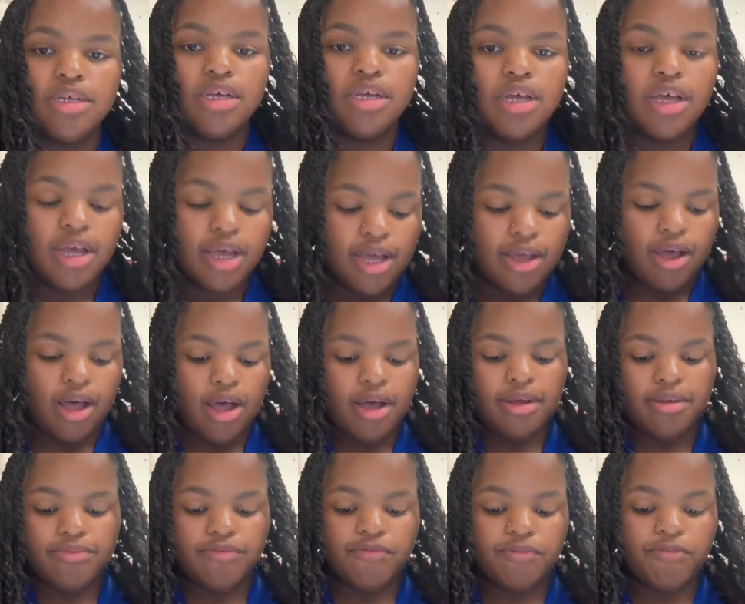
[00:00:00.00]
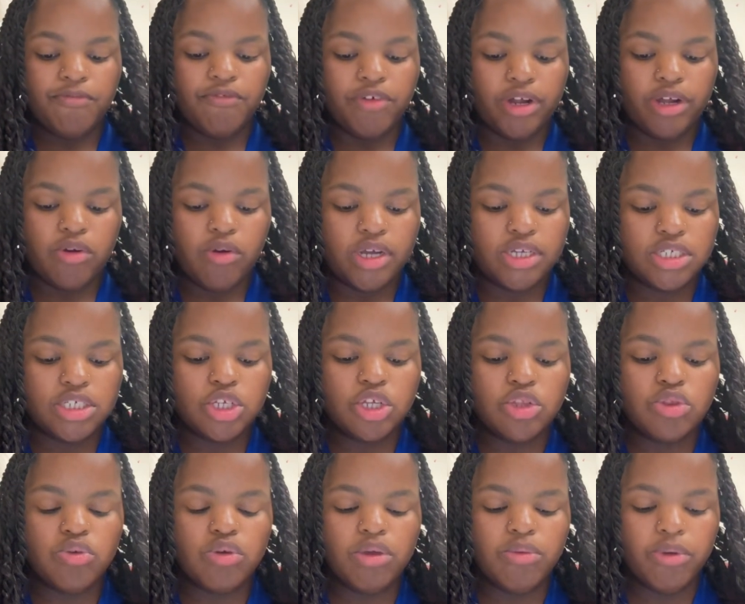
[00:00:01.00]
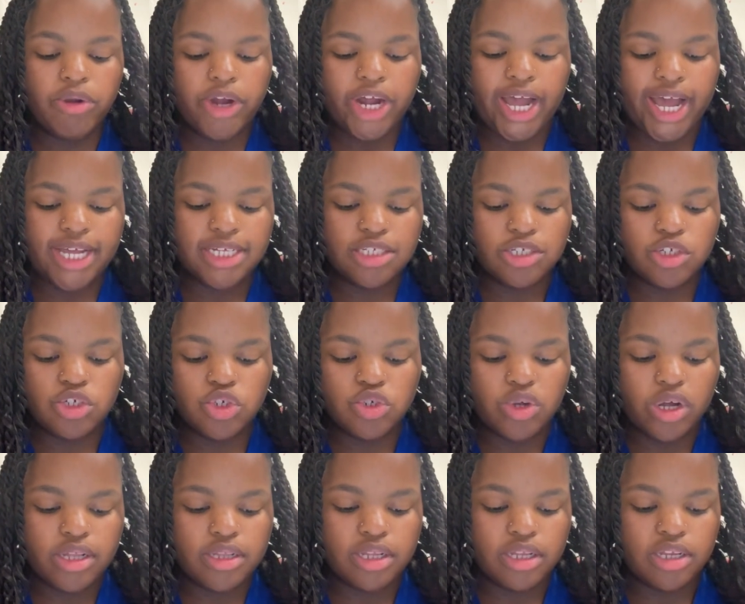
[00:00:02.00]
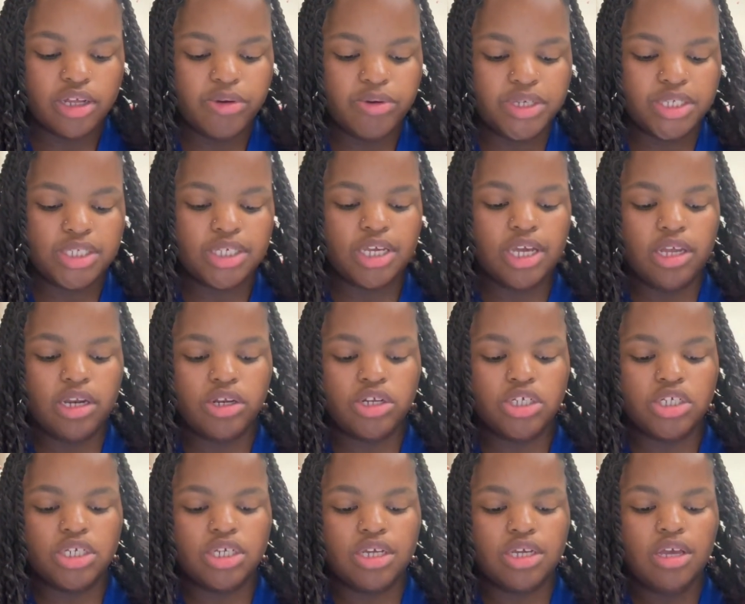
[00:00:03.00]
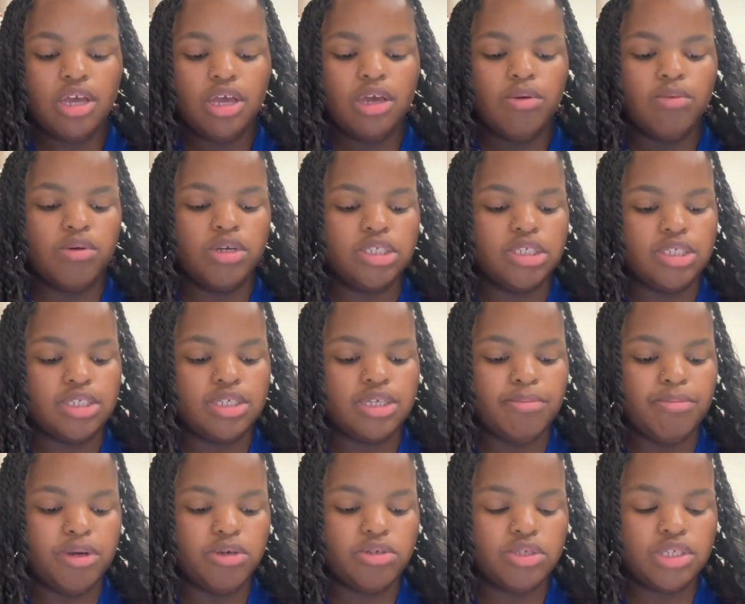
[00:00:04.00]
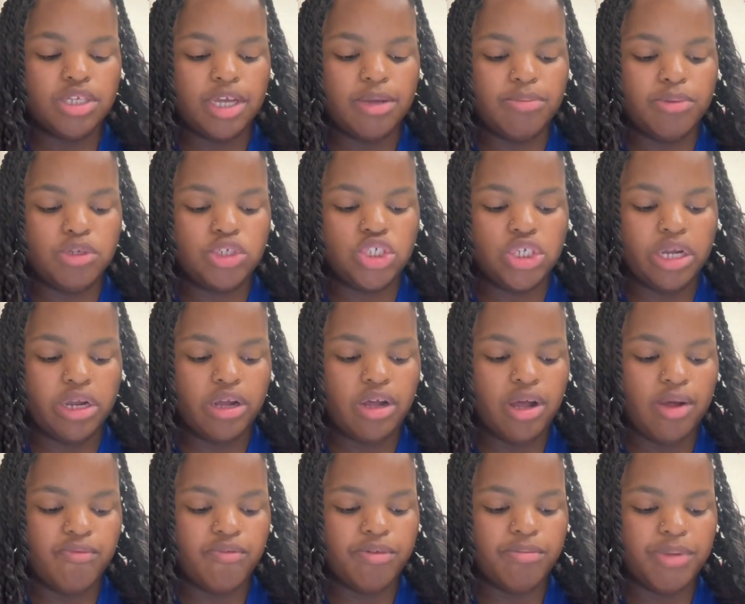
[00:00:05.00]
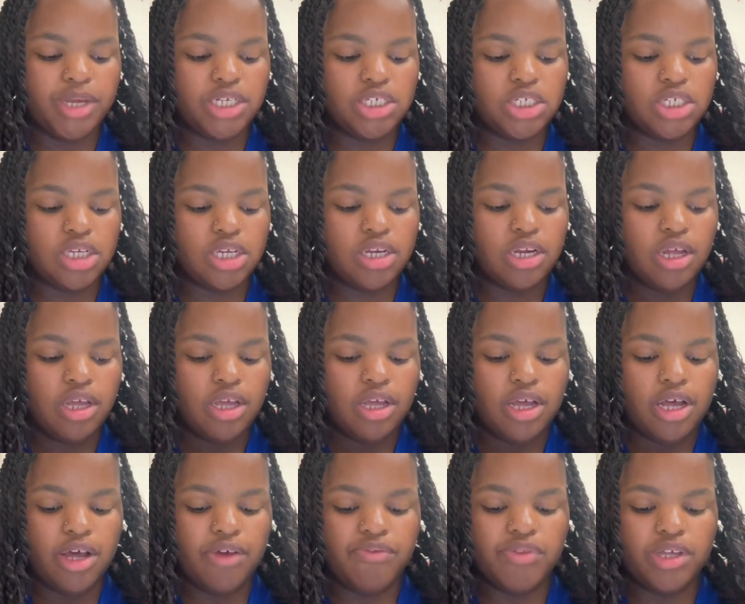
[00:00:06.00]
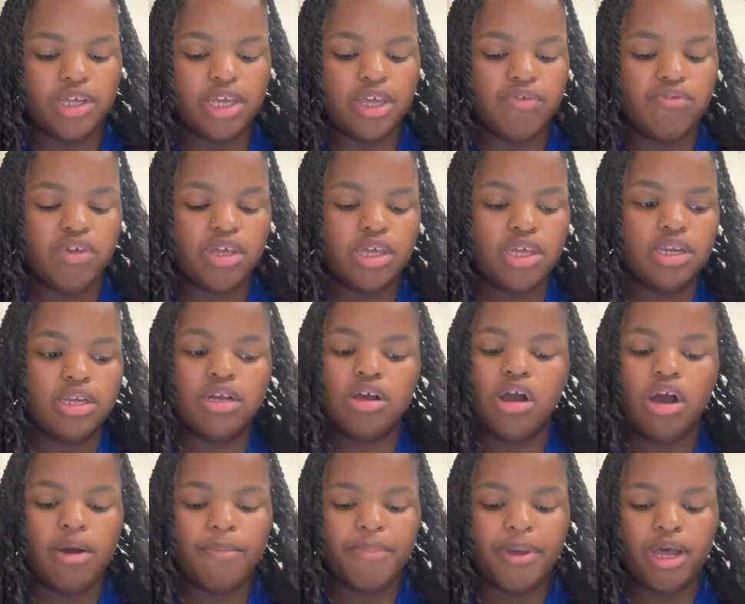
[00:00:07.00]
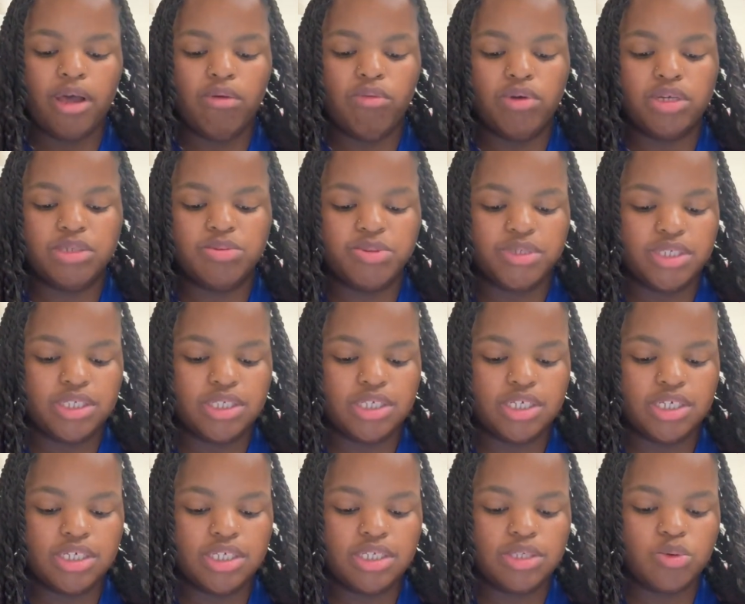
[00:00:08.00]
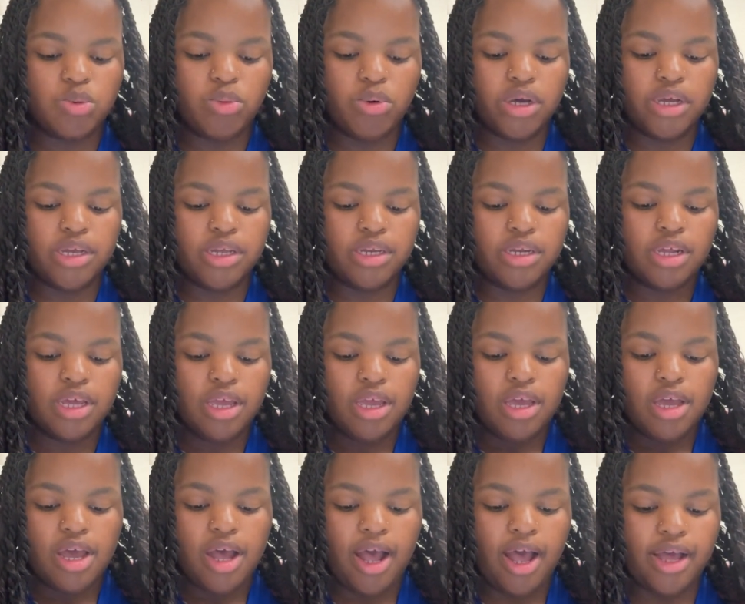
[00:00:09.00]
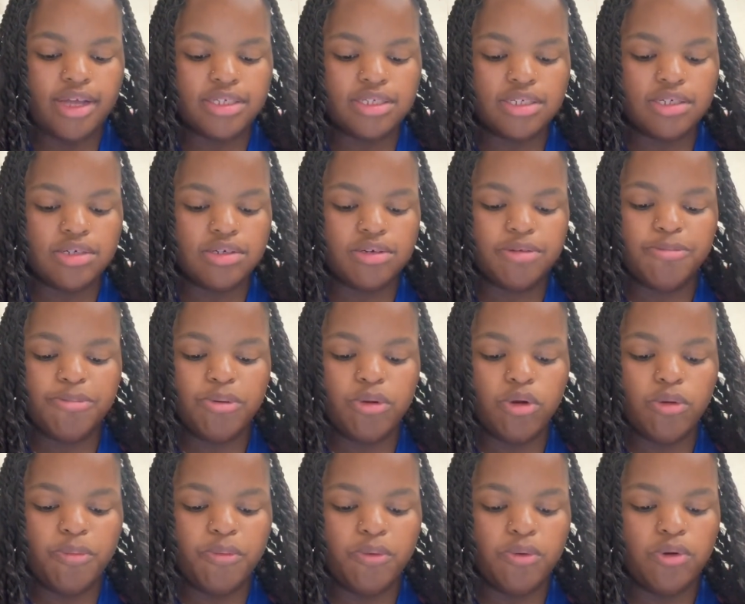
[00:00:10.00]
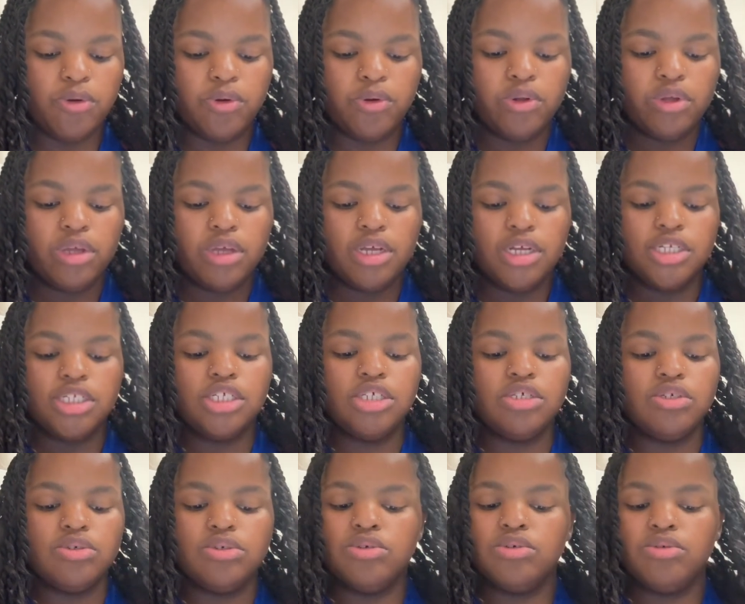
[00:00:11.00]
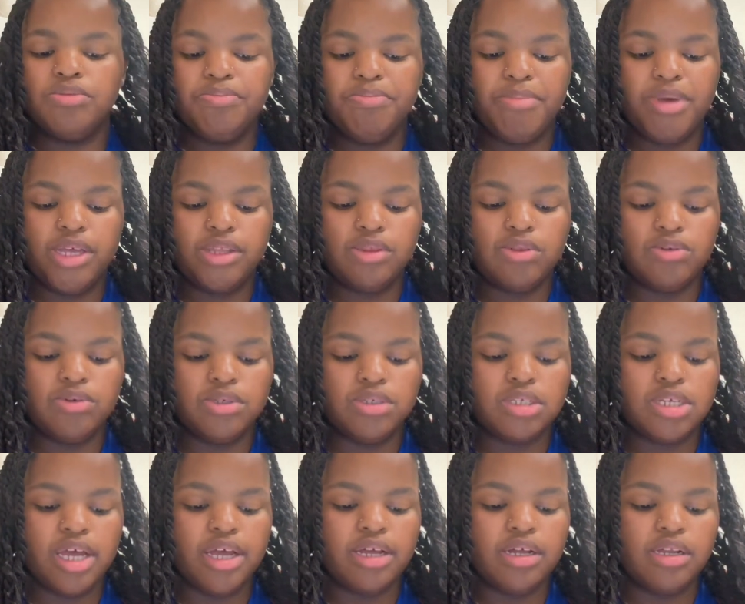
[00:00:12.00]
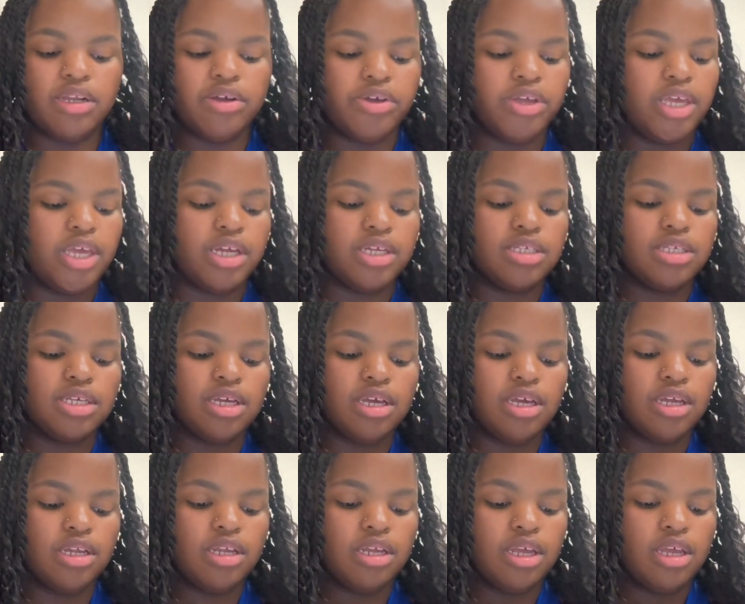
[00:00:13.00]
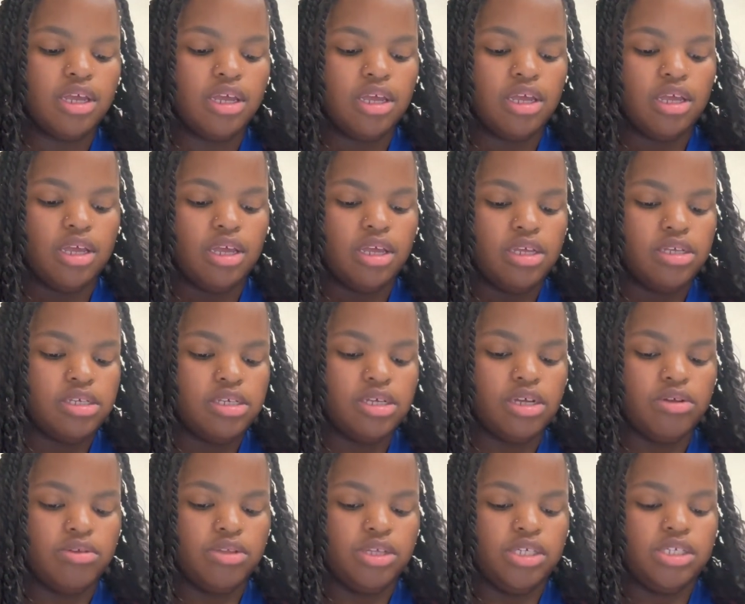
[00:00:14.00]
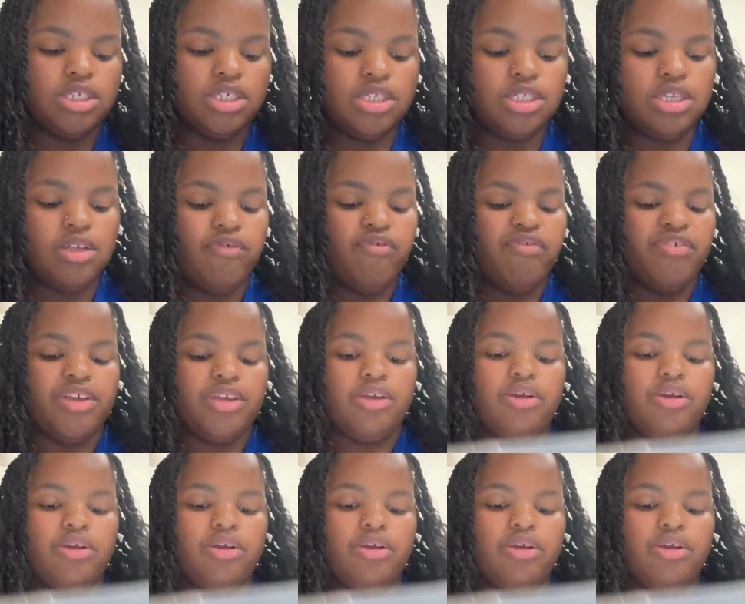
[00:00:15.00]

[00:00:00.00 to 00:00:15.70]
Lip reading: question 3, we were asked to draw the lowest energy, which is the most stable chair conformation of the given compound, which was cis-1 isopropyl 2-methyl cyclohexane. So this is the figure that I drew.